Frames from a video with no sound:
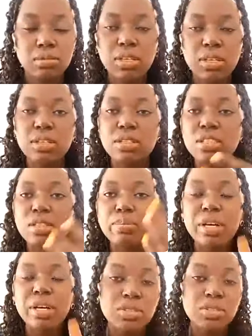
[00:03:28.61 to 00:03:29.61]
this
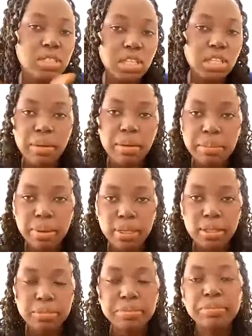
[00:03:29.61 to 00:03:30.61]
person's company.